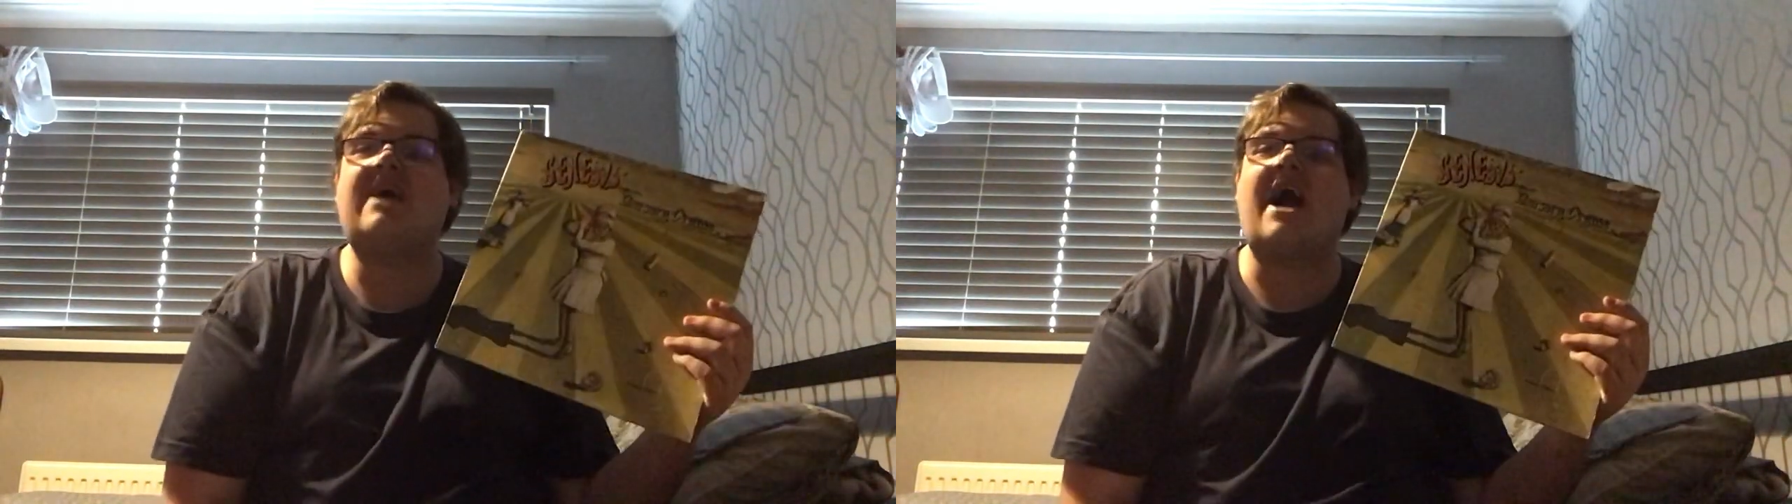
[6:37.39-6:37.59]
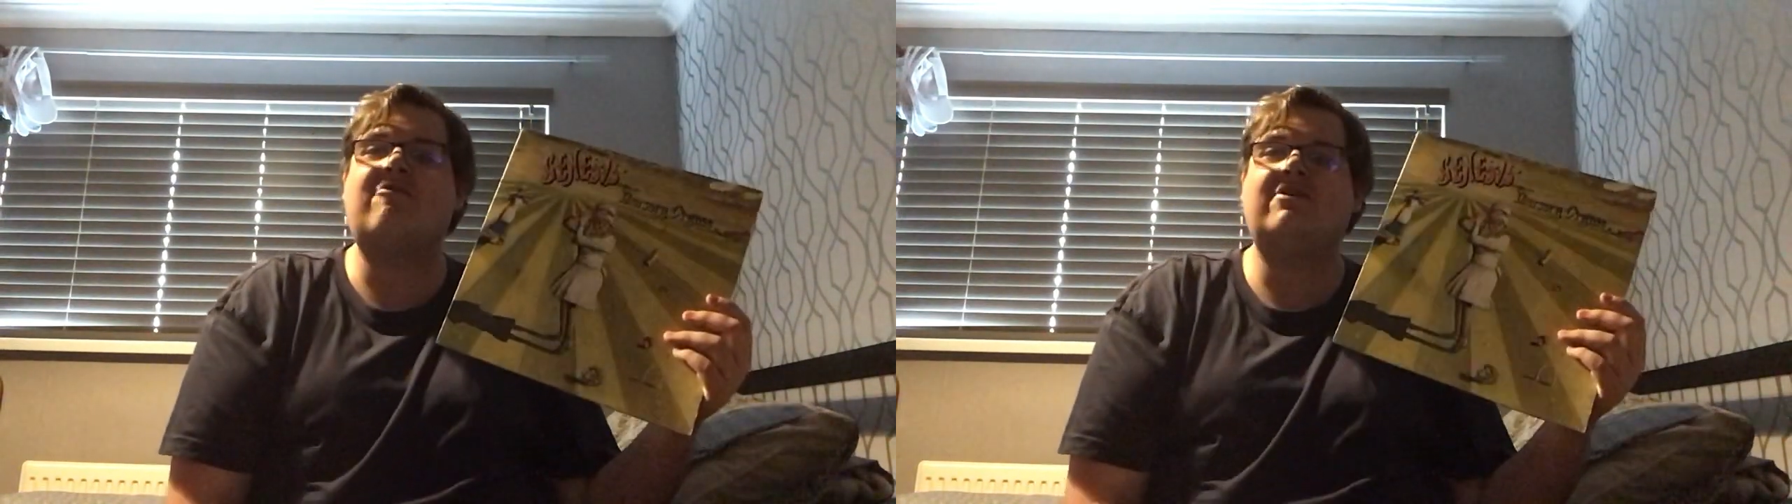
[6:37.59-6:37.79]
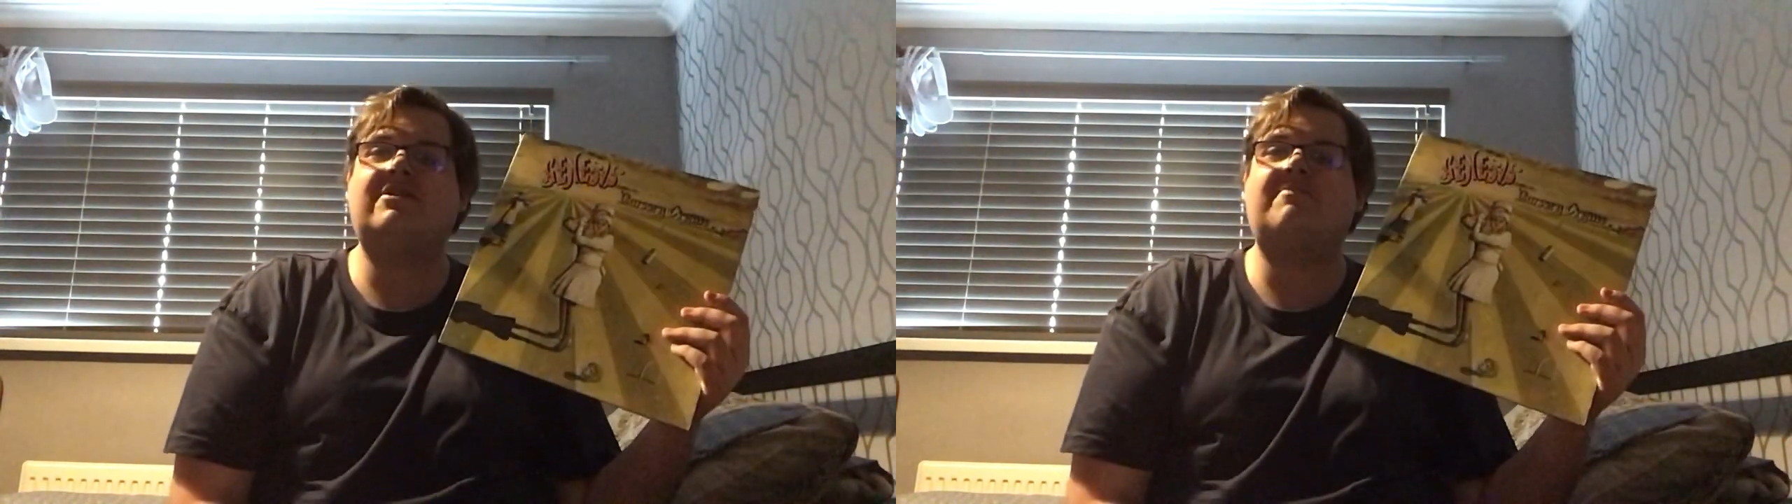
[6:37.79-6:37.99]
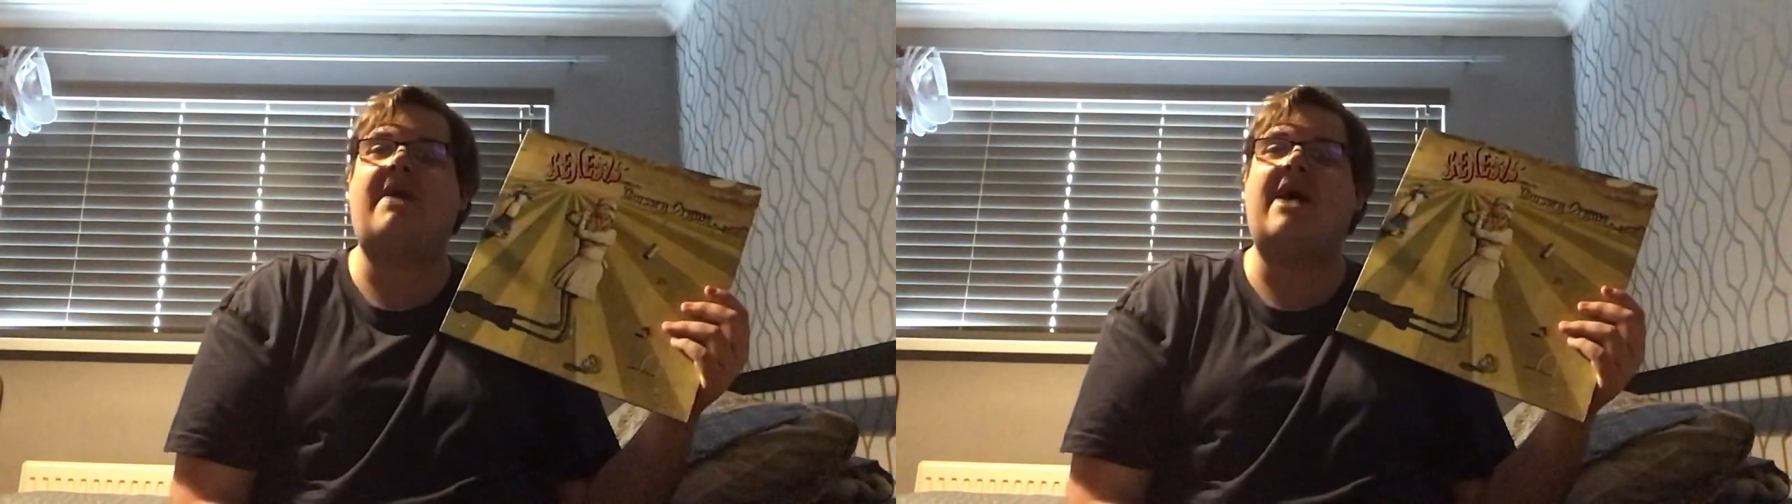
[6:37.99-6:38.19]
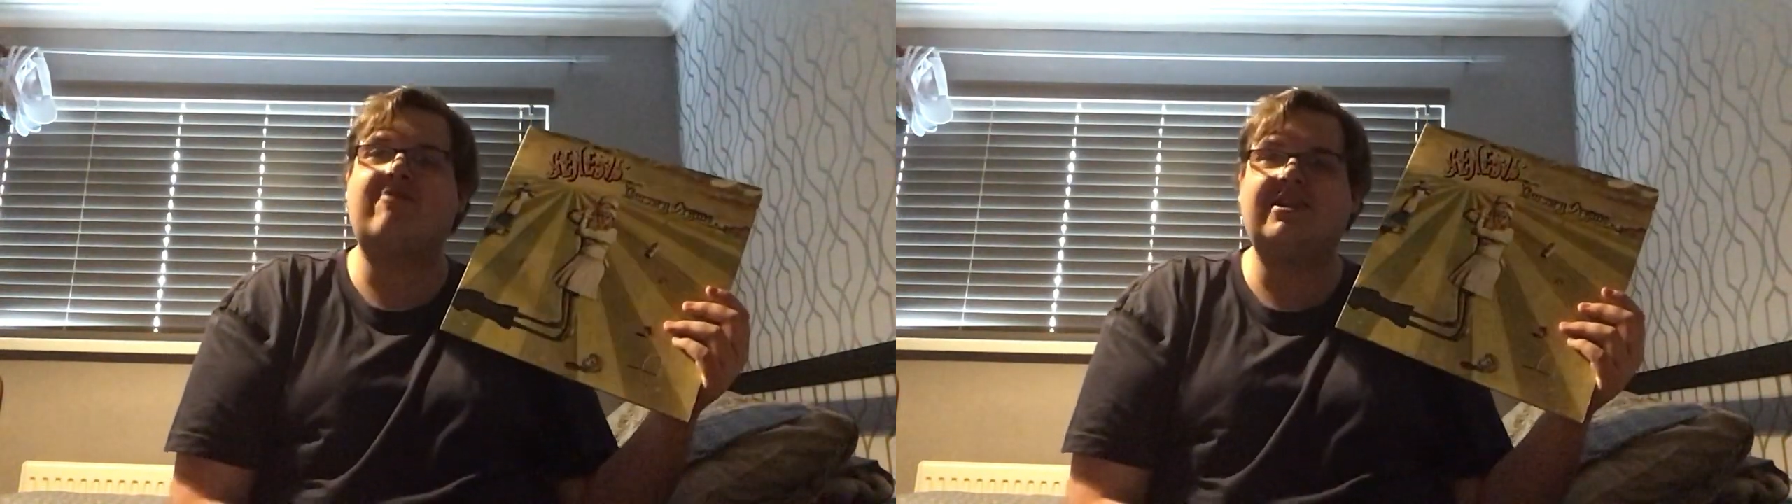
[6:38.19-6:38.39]
Harold the
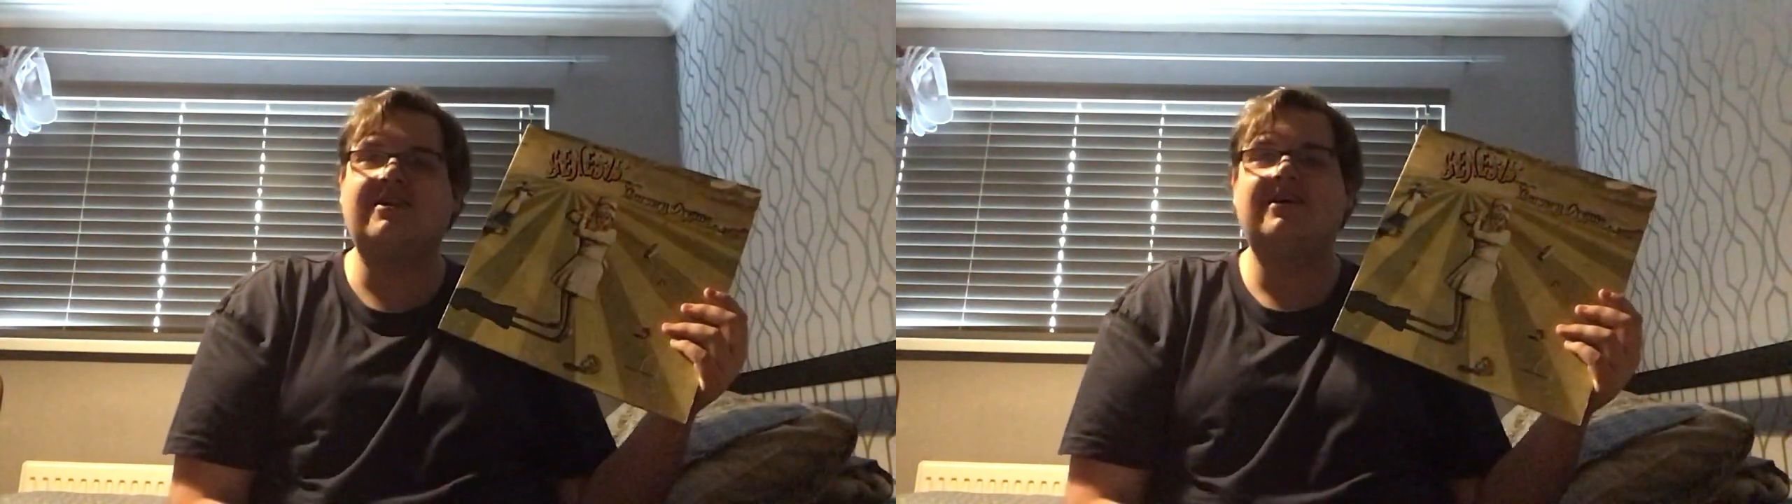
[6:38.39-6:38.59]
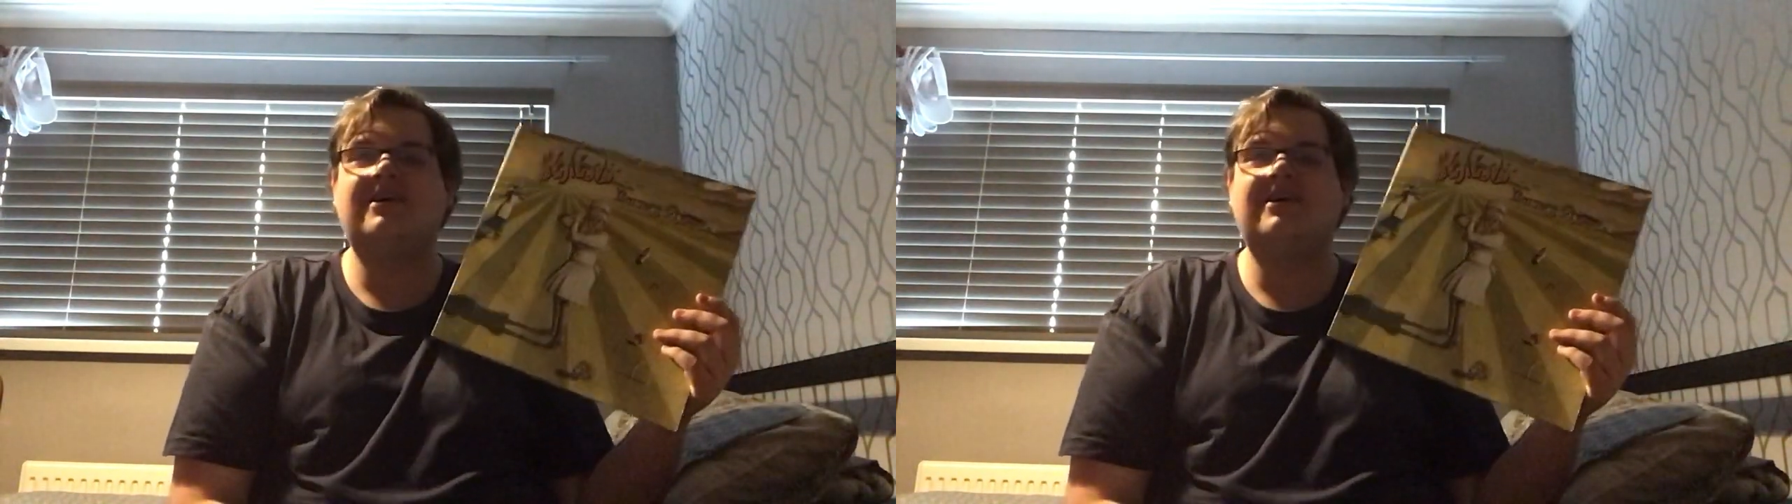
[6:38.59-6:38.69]
Barrel.